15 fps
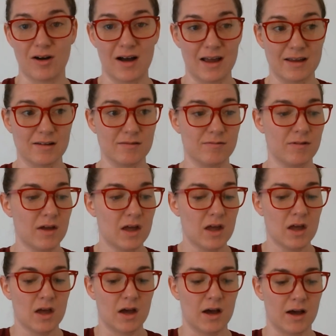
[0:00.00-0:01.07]
I
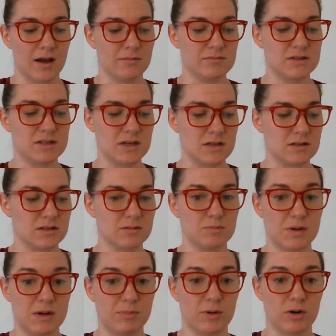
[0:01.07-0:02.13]
have seen some
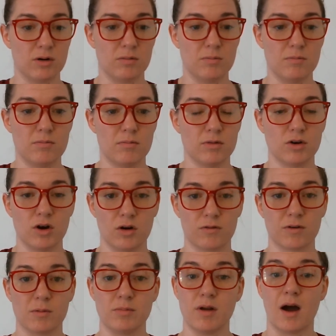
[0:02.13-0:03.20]
people go
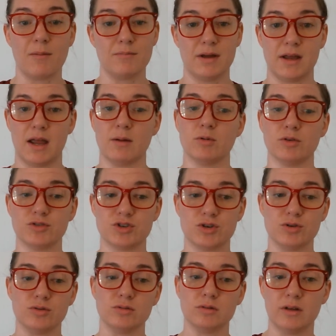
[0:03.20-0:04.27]
from not being able
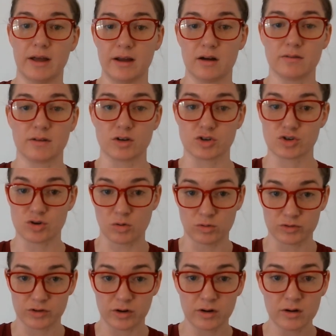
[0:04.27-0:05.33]
to lay on their
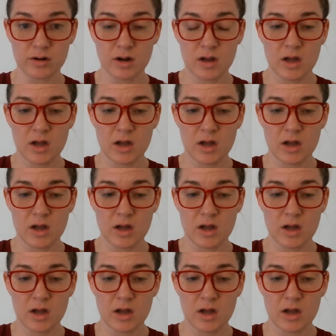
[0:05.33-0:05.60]
shoulder